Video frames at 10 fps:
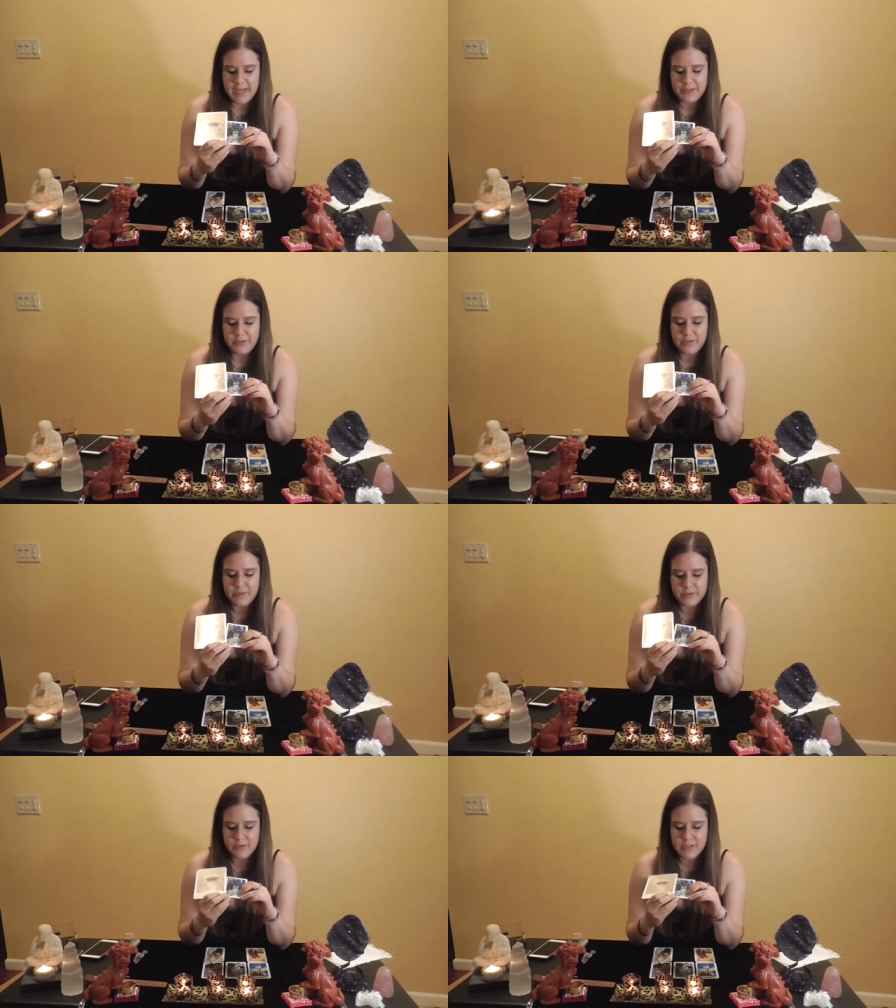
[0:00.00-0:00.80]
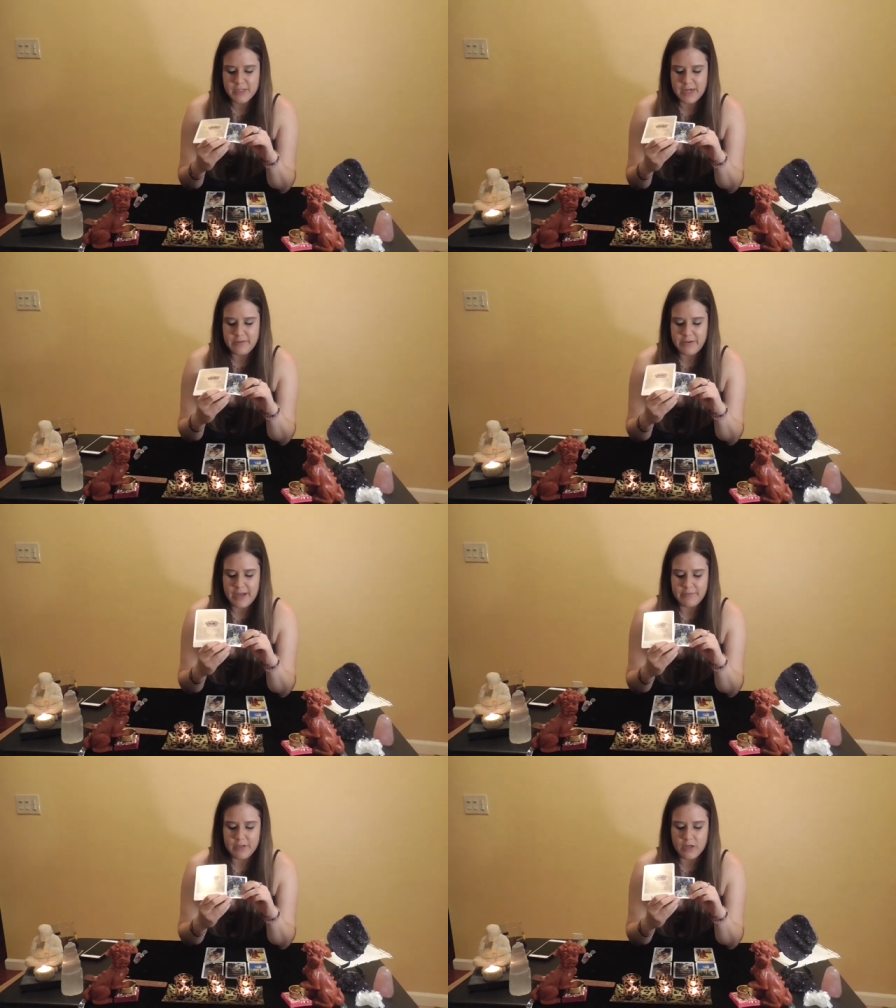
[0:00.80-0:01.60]
yeah, the Two of Swords is kind of a
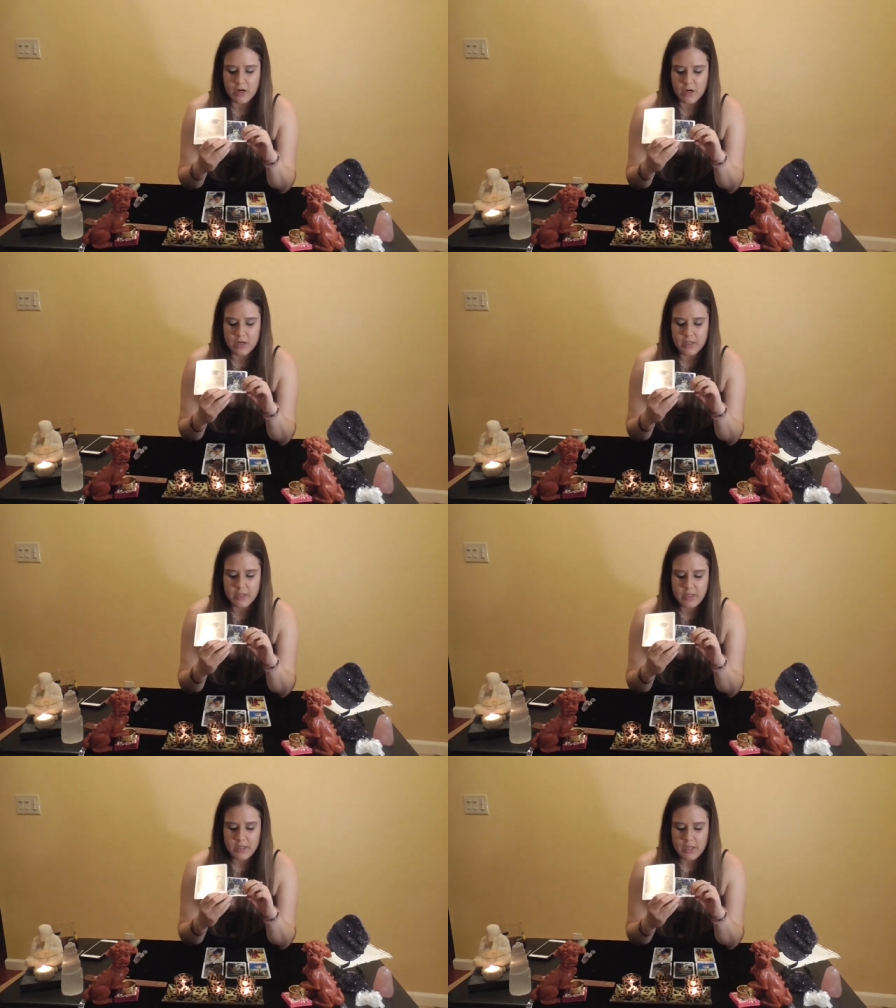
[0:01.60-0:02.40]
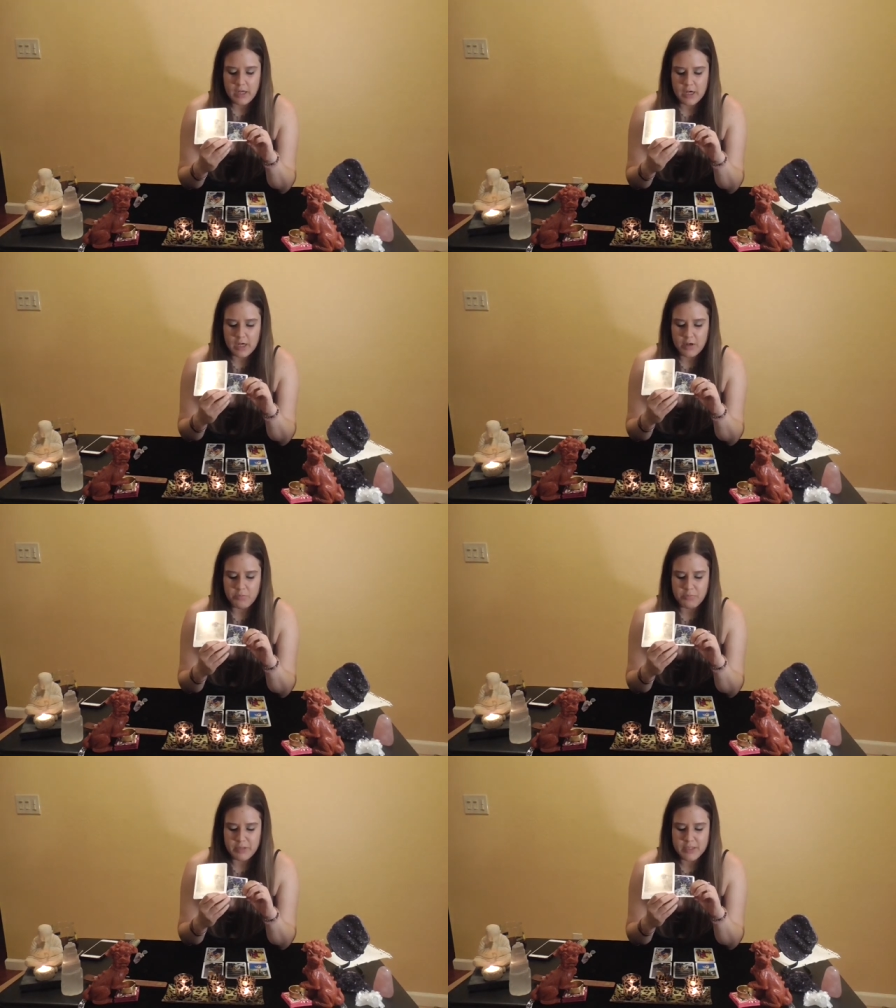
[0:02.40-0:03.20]
heavy card,
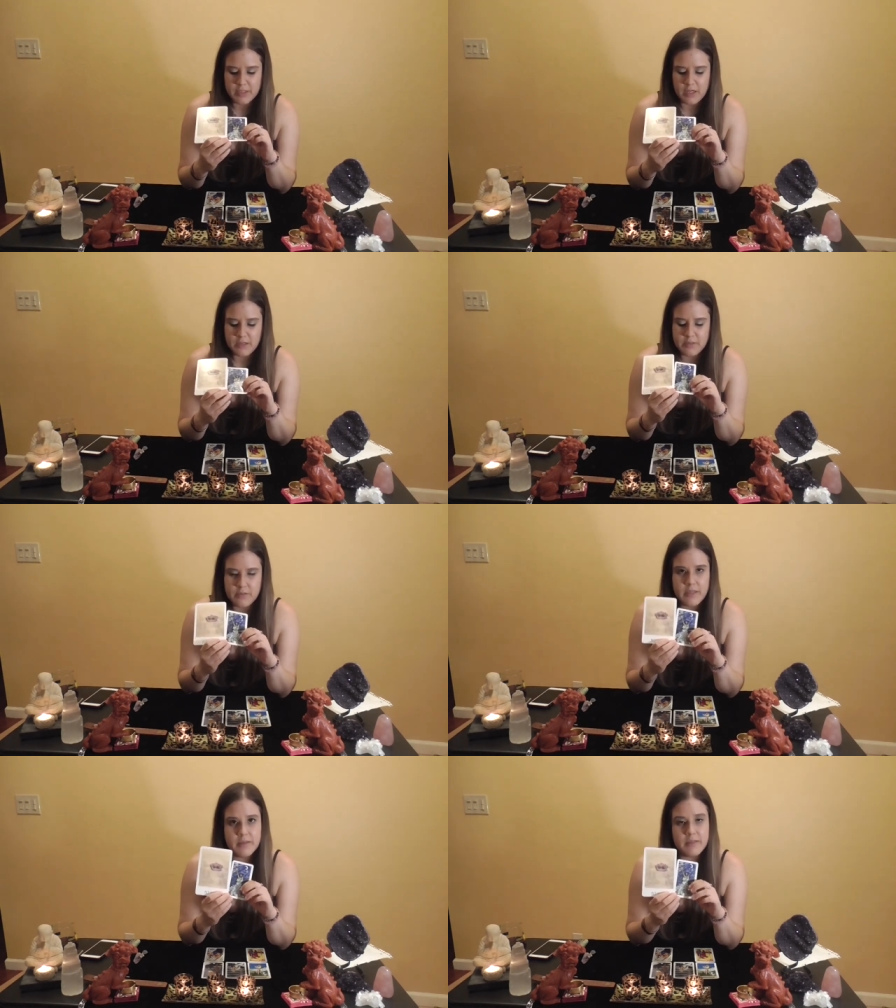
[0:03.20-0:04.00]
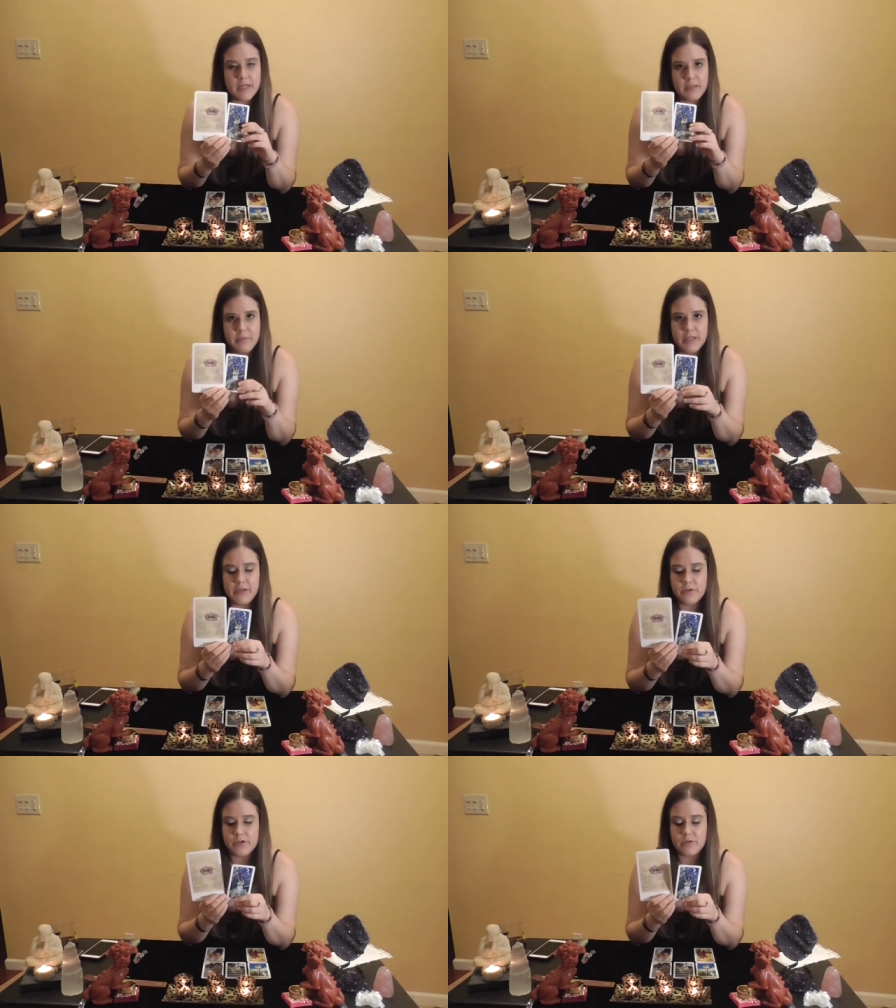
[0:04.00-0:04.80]
but it's also telling me
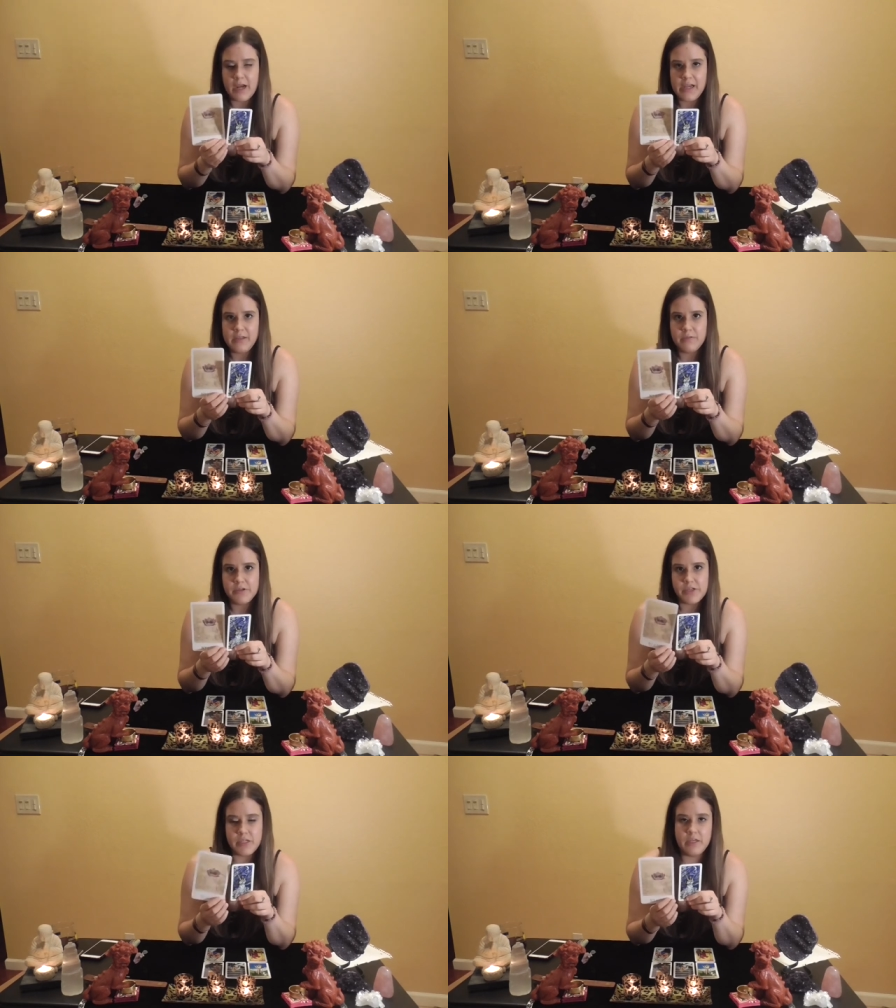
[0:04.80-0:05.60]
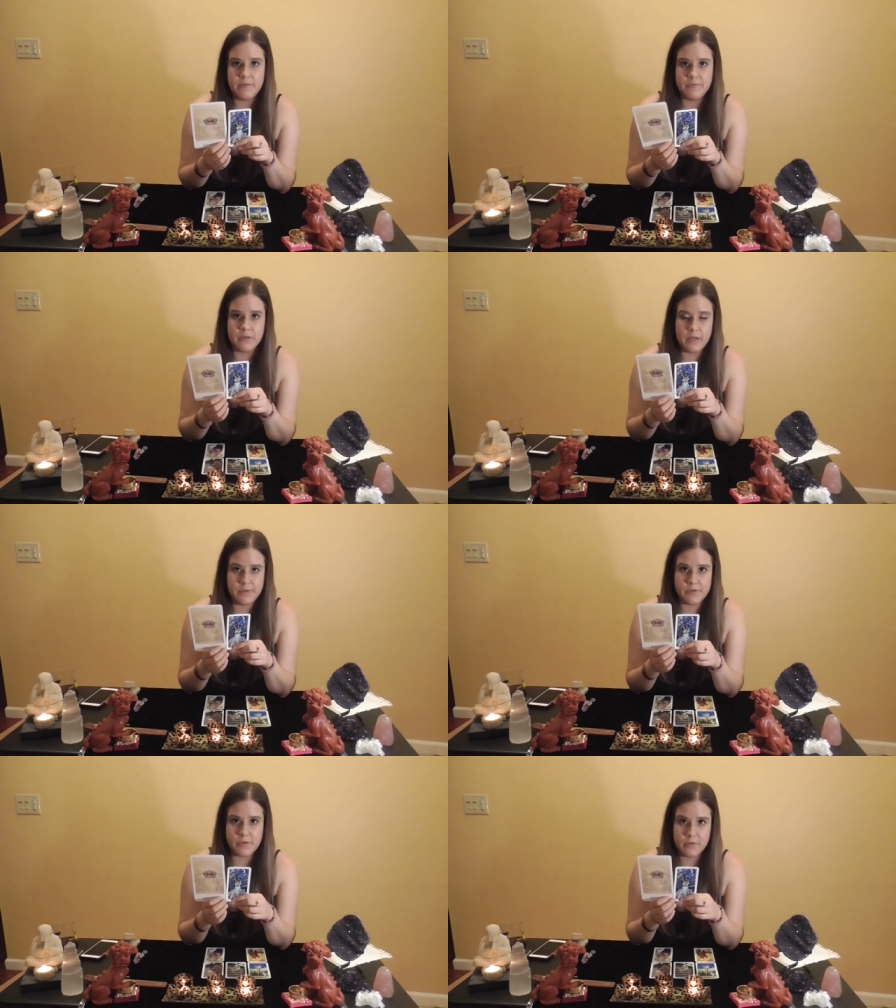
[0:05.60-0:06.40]
that you're trying to achieve an
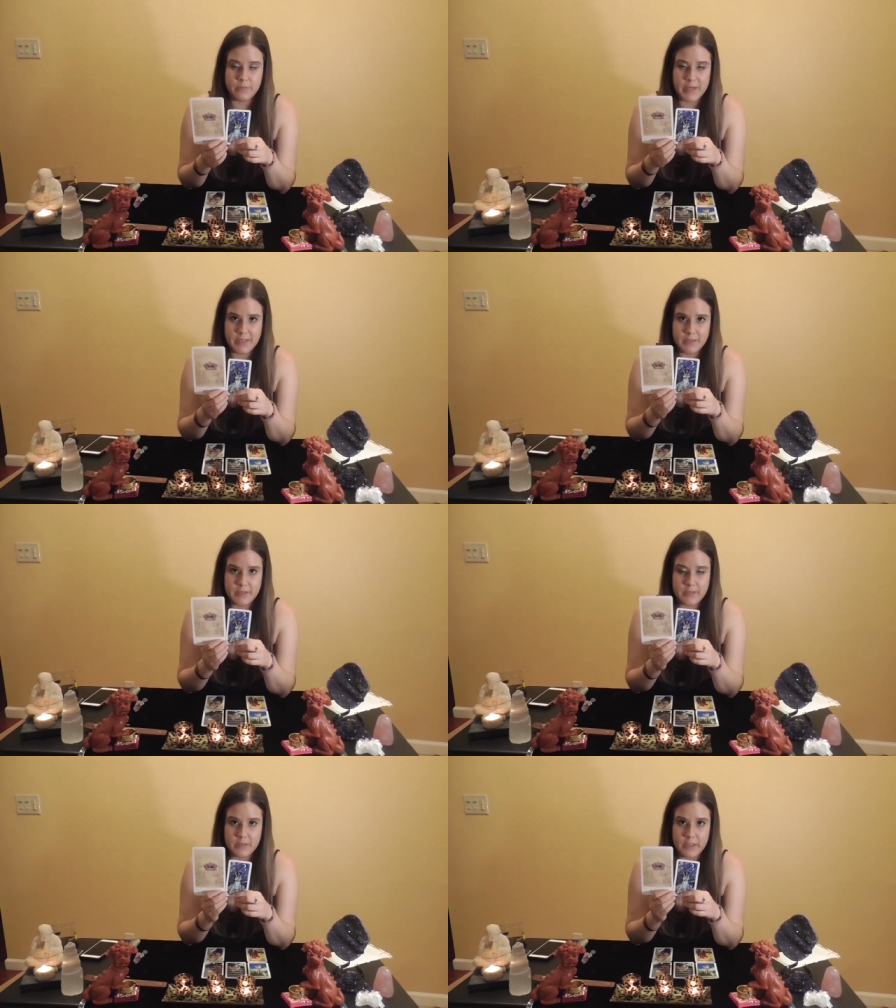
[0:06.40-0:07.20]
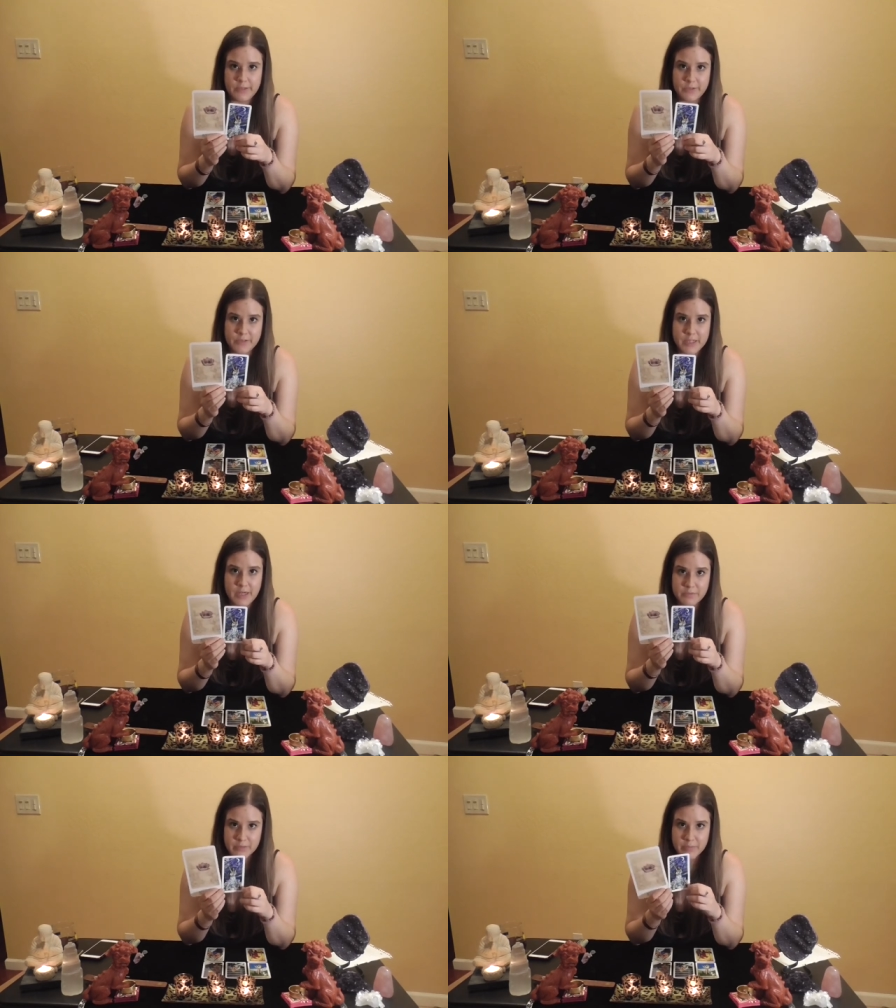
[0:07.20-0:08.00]
internal balance in
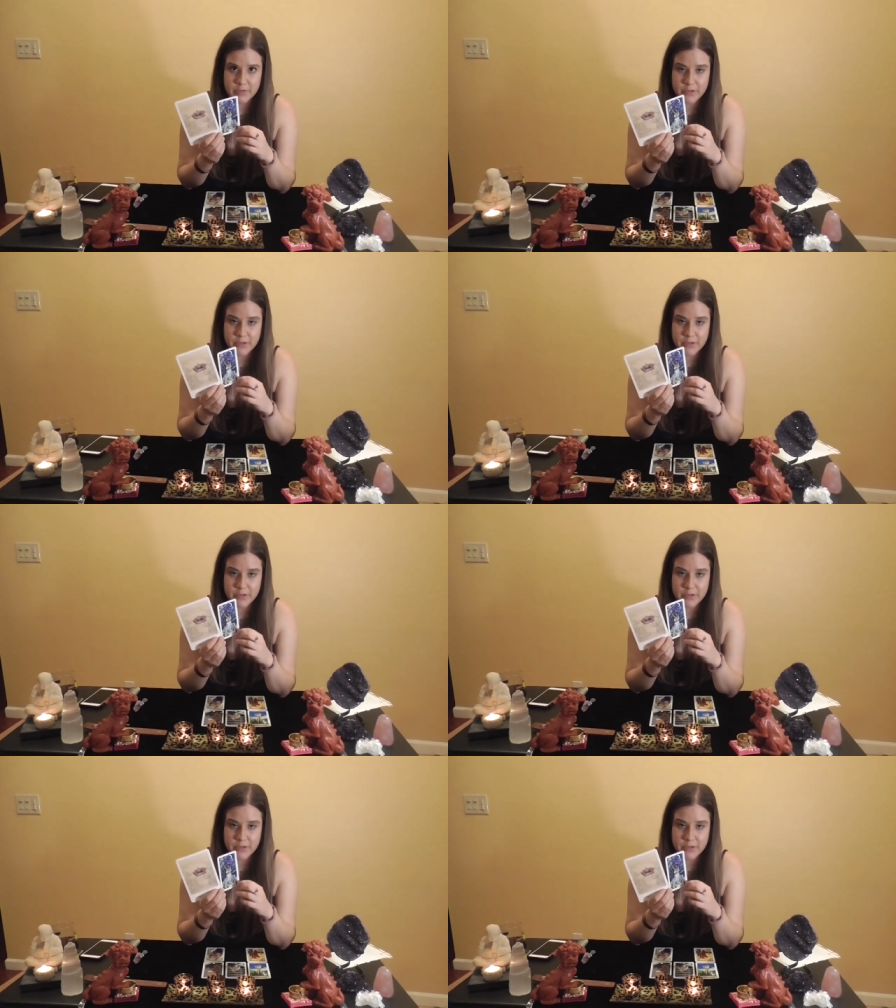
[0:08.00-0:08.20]
yourself, Libra.